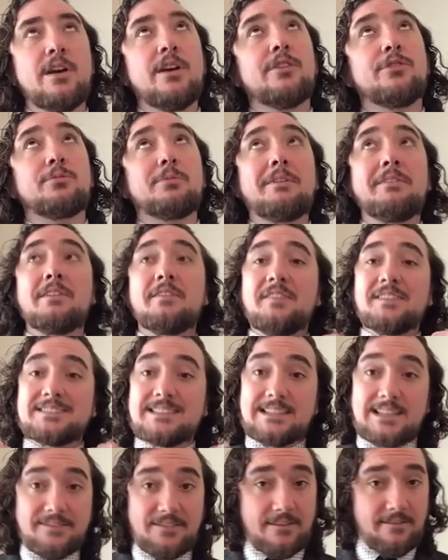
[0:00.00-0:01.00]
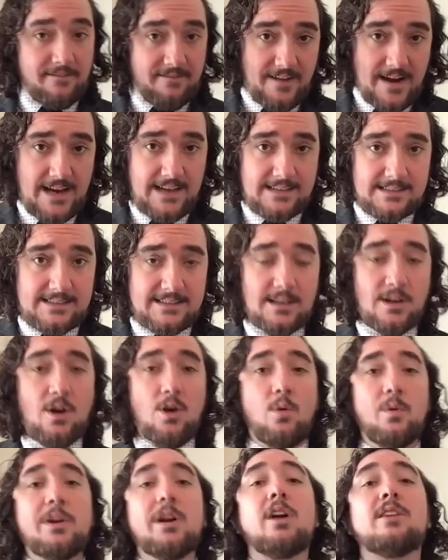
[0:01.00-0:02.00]
So even if it's a different face,
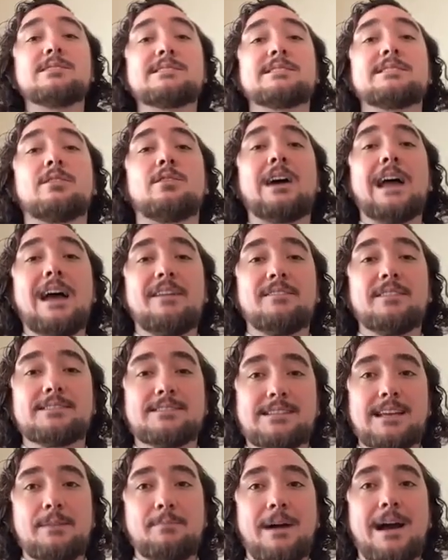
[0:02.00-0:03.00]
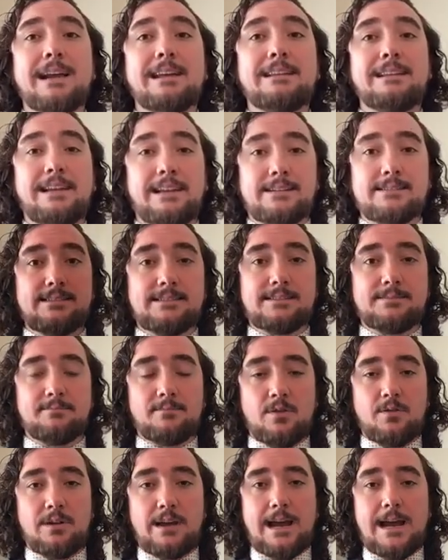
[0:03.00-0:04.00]
we all still have the same ideas,
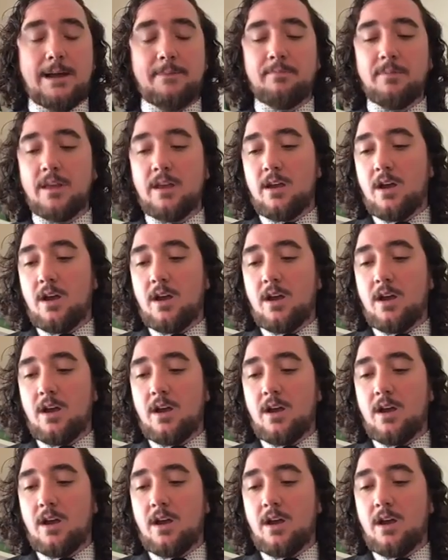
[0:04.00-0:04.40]
okay?